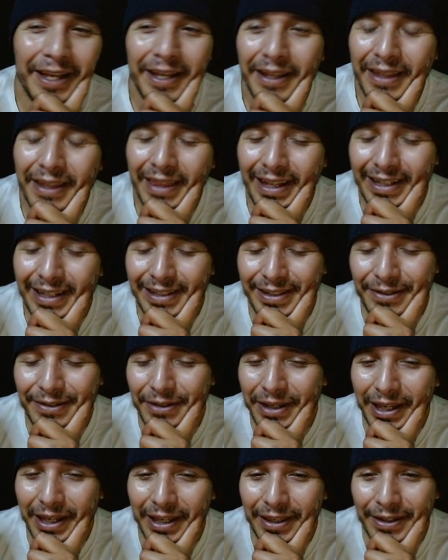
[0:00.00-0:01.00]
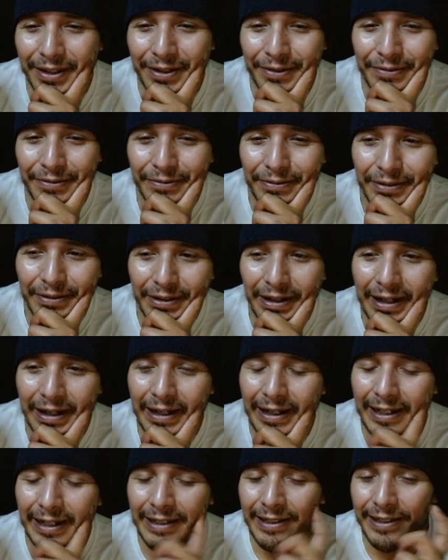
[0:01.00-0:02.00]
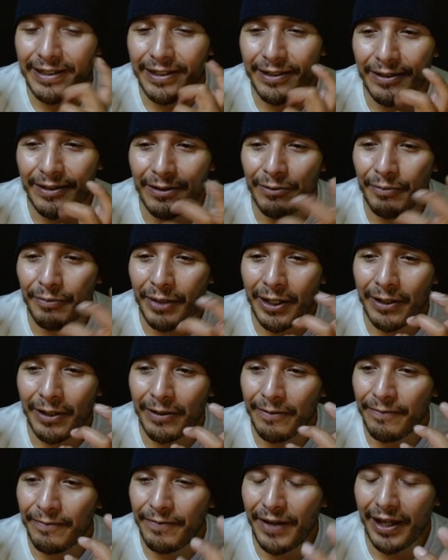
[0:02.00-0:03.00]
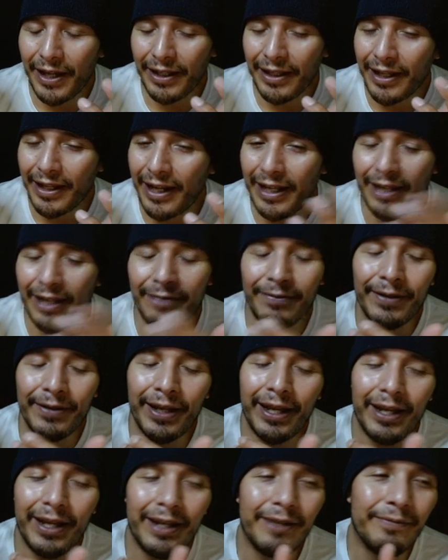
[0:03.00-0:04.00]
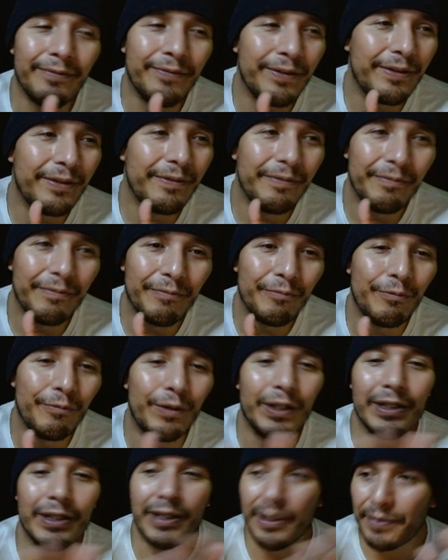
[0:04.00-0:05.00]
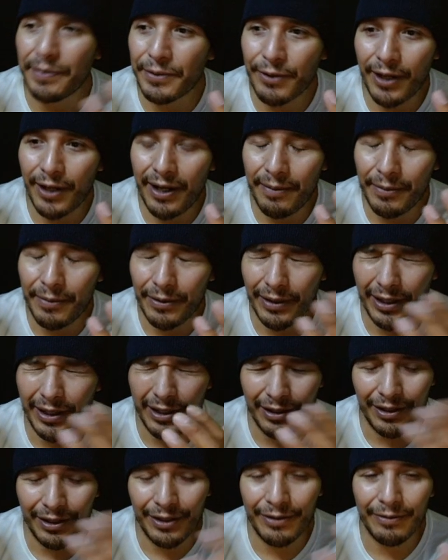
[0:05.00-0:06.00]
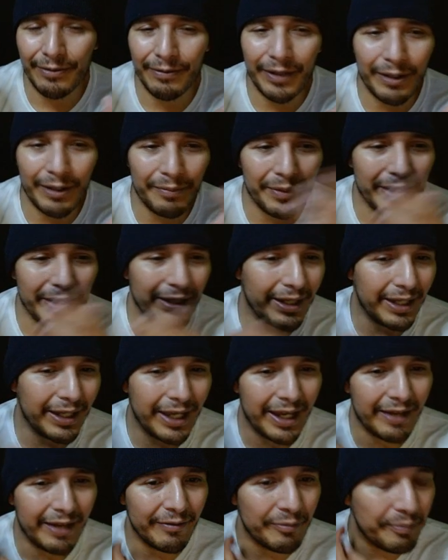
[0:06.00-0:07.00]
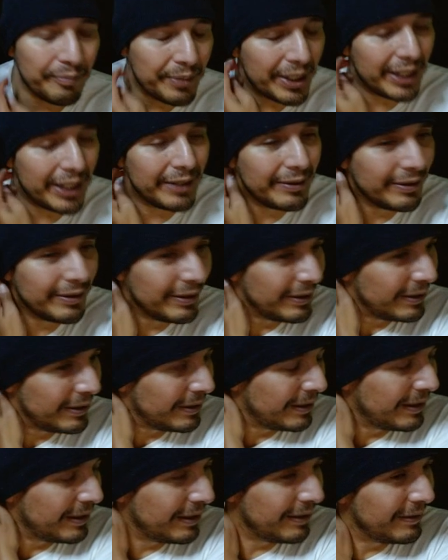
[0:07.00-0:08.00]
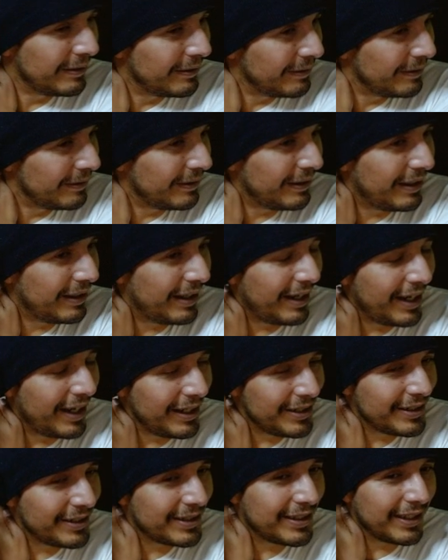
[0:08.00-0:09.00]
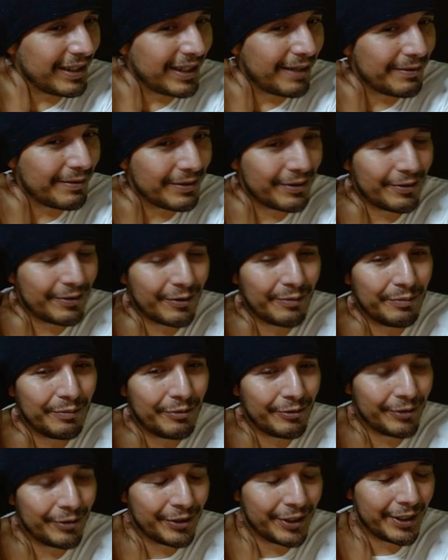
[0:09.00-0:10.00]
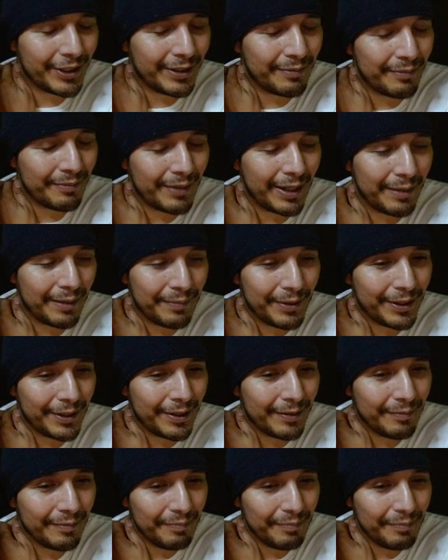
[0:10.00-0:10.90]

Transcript: That's okay, though. I, I still admire the fact that I even have one subscriber, let alone how many I have. But I just think that was total bullshit, in my opinion.